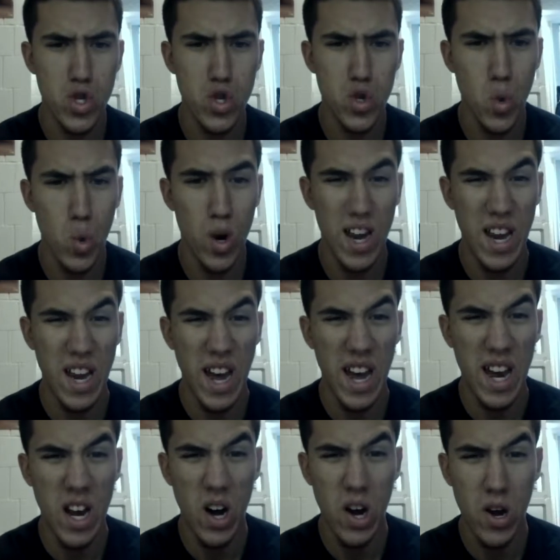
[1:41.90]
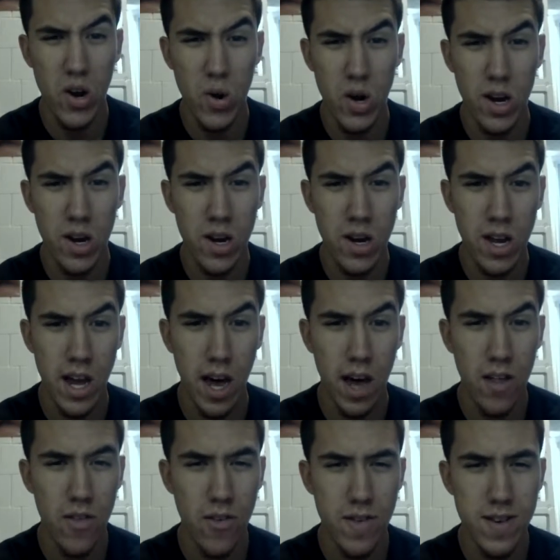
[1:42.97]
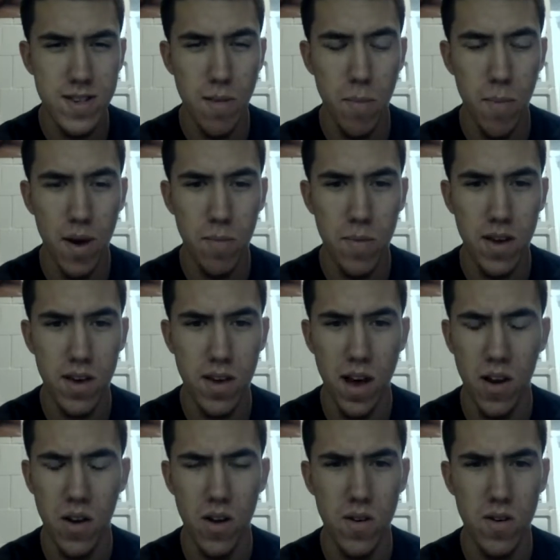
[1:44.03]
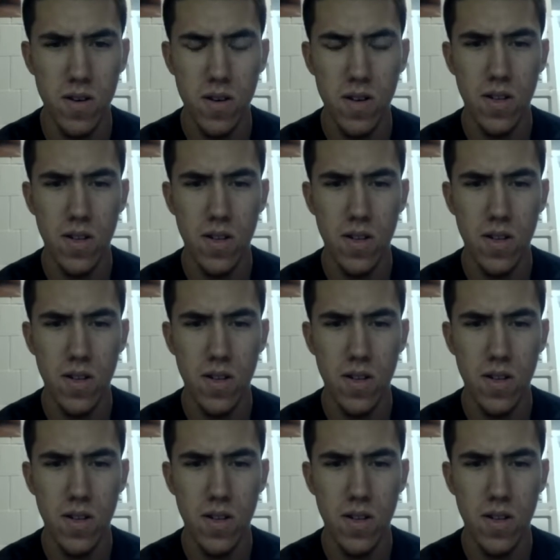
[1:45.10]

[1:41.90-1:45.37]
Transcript: 2,900 calories. It might be, I don't know.